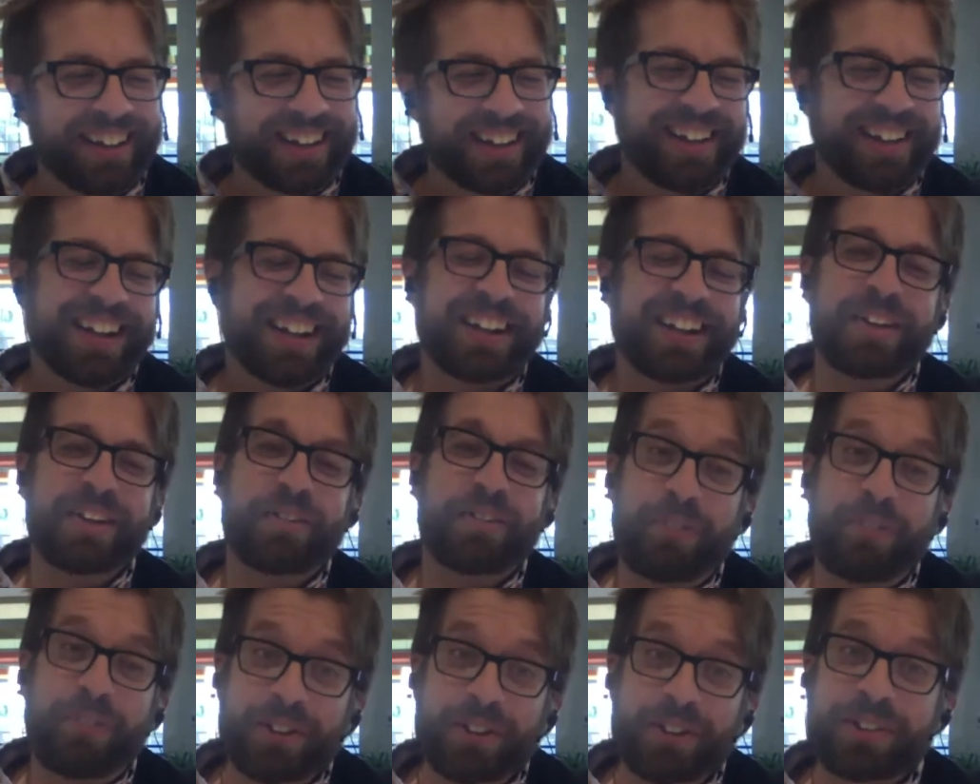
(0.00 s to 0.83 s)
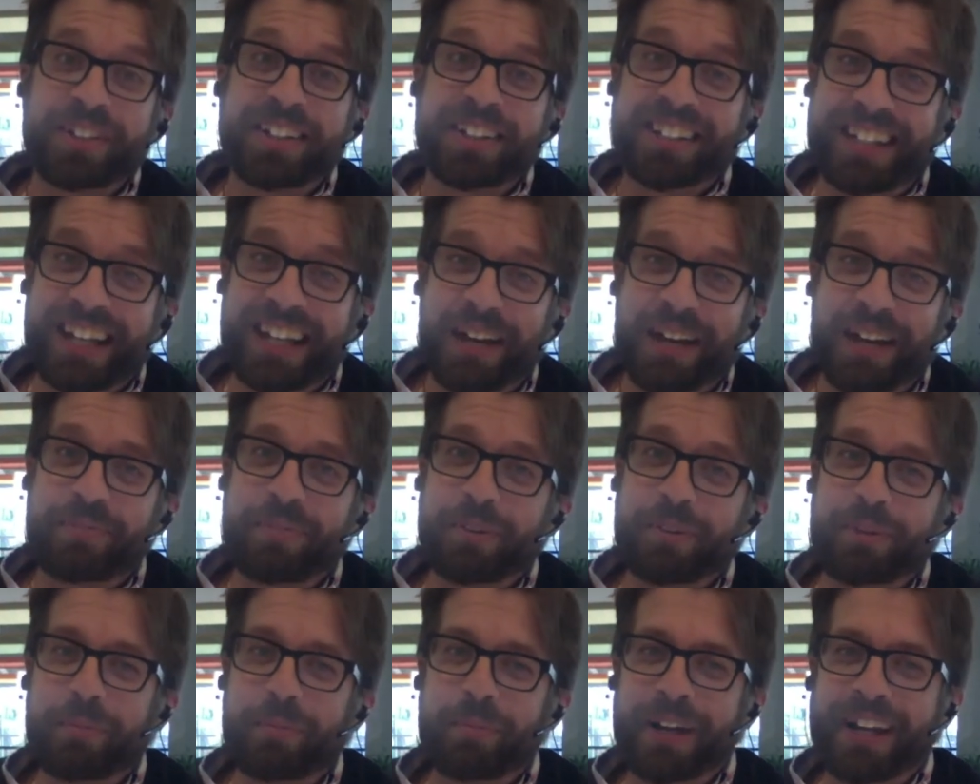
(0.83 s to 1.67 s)
it officially came
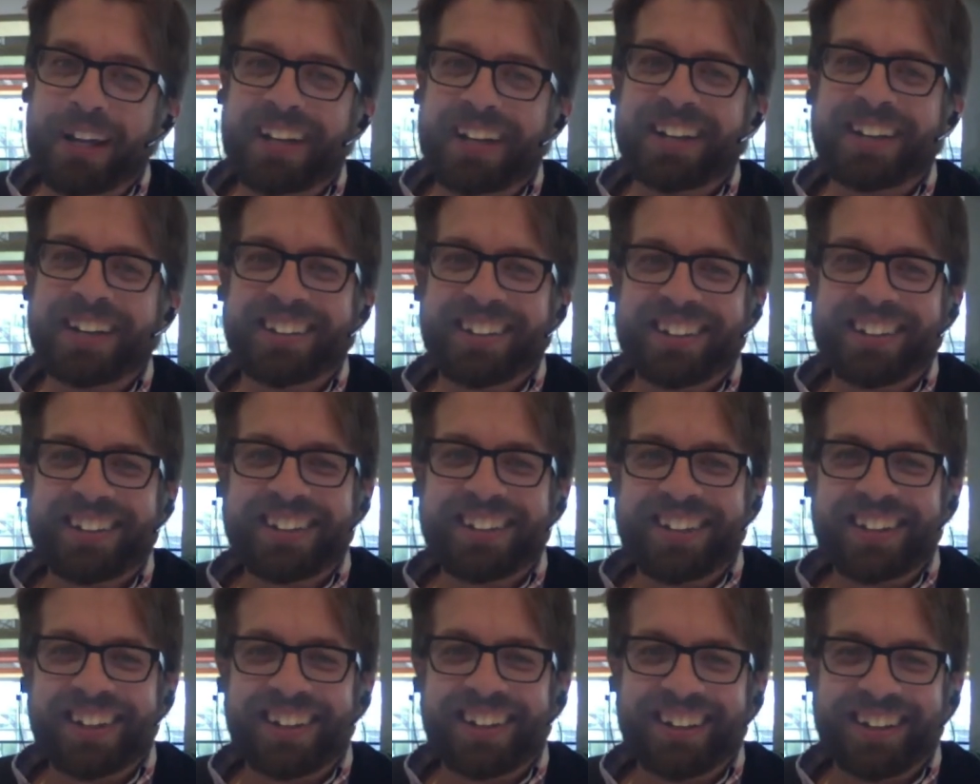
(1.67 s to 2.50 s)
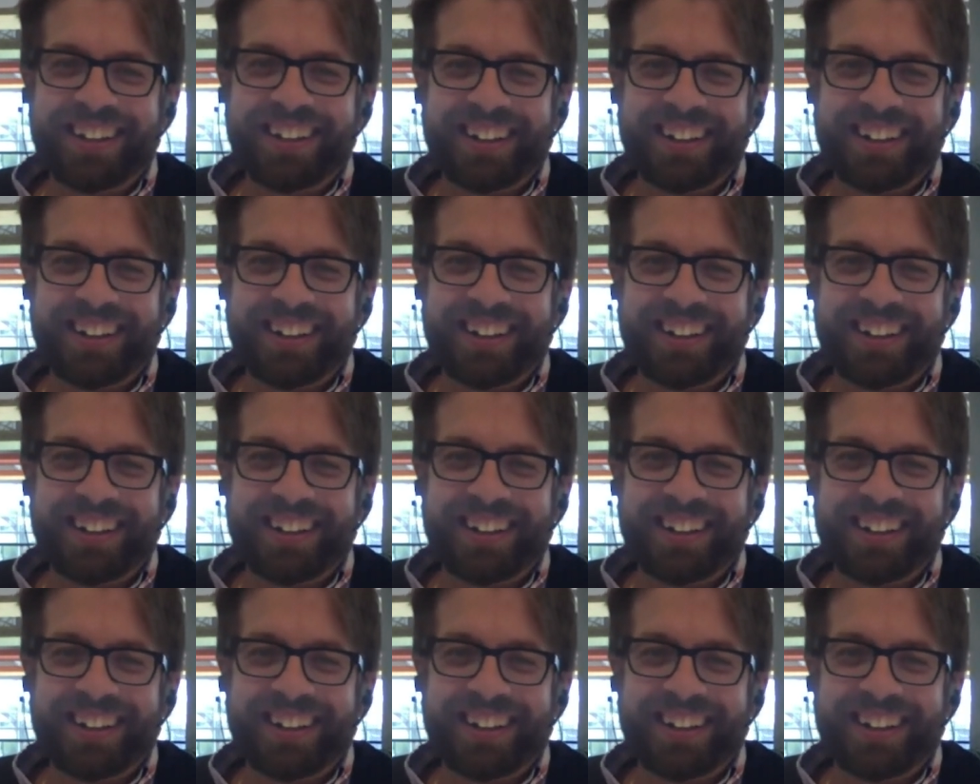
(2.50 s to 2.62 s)
from the man. Yeah.